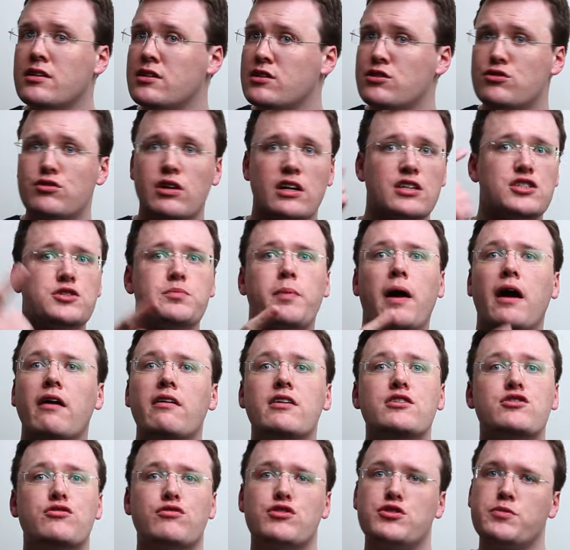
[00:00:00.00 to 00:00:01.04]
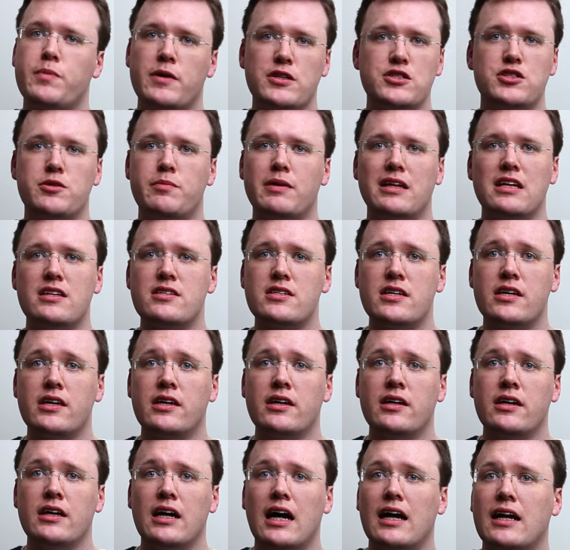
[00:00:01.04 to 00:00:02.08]
transparent responsibility
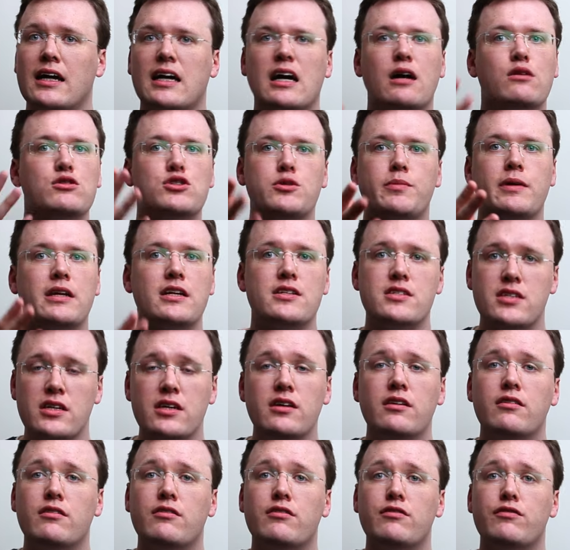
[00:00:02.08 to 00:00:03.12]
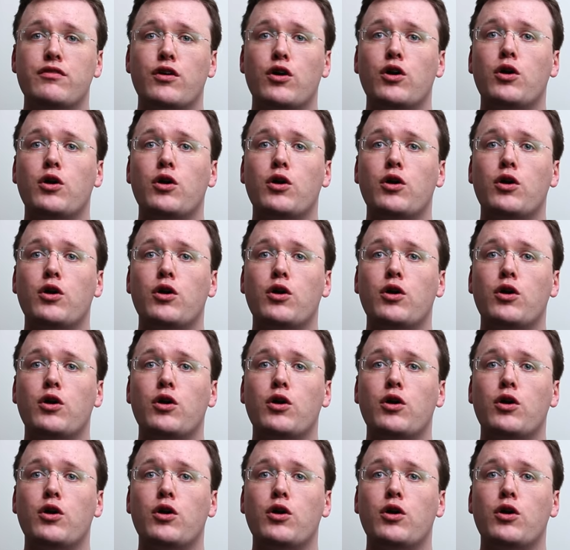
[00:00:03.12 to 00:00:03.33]
and accountability for